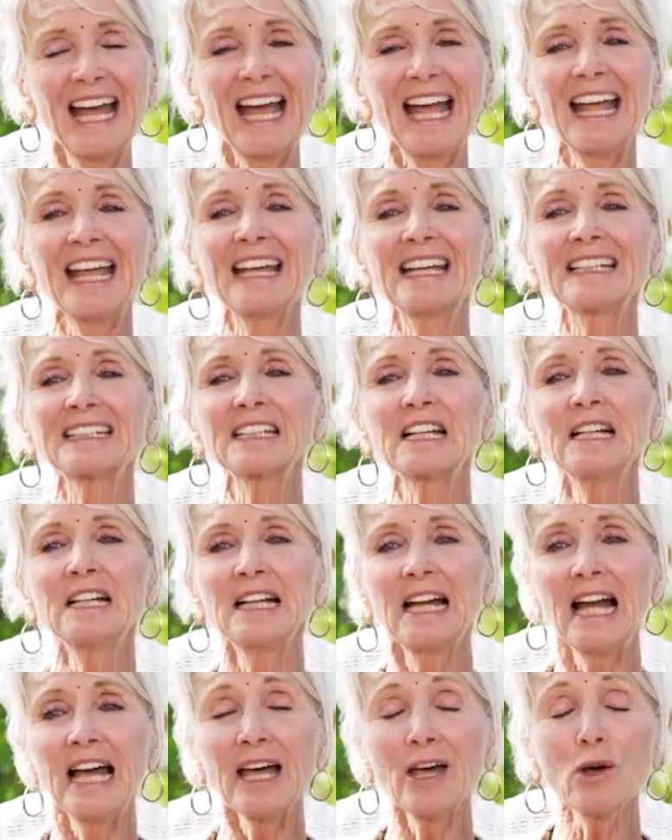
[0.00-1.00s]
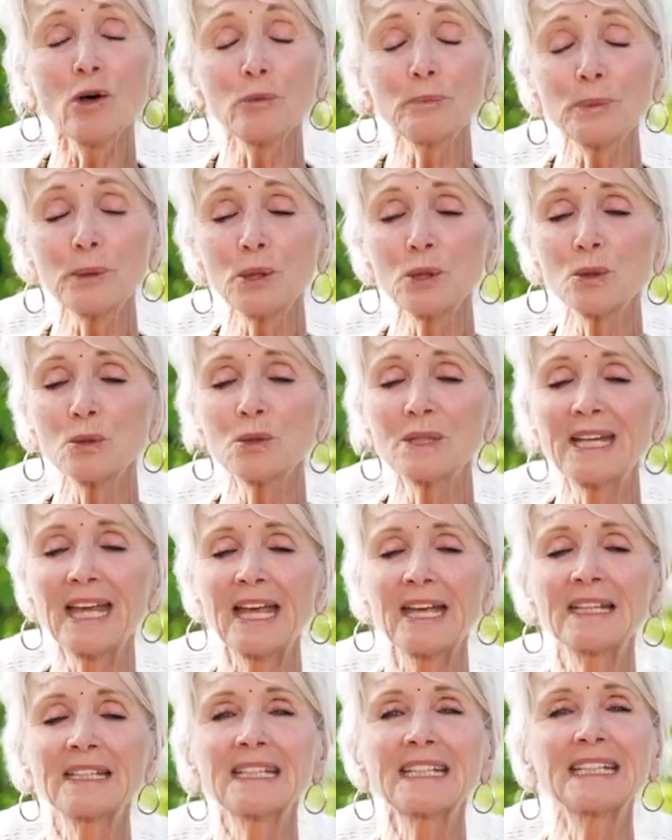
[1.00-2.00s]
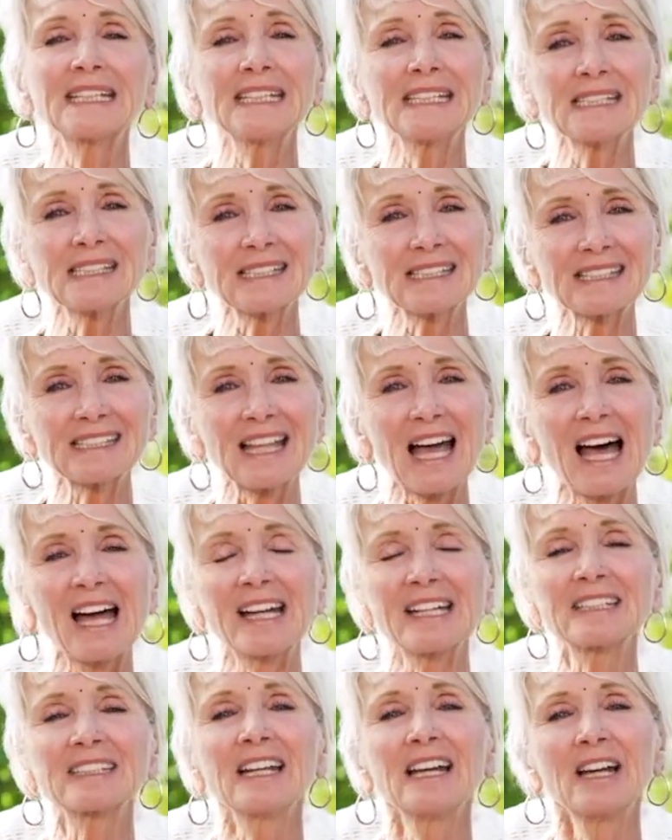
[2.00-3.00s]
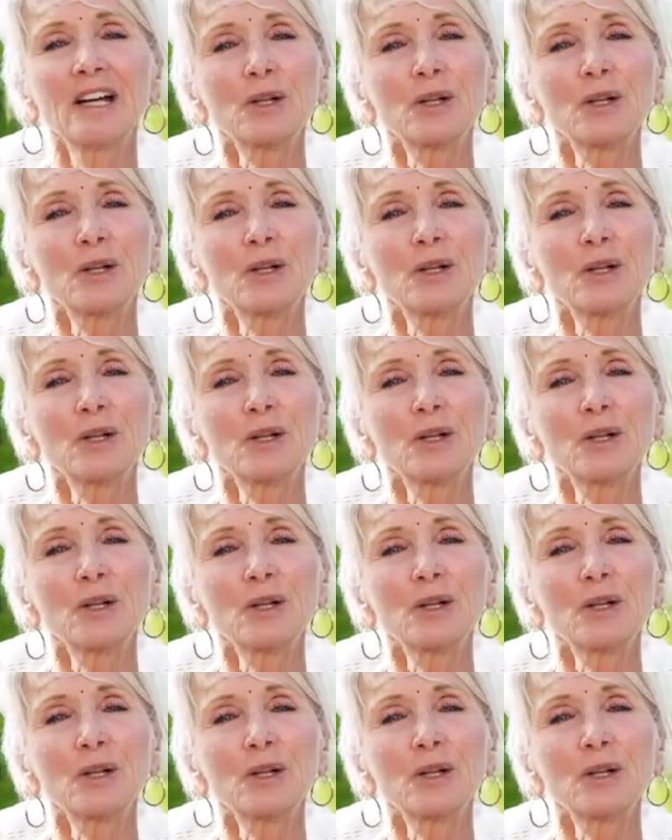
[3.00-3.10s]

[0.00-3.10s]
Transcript: and help you gain insight,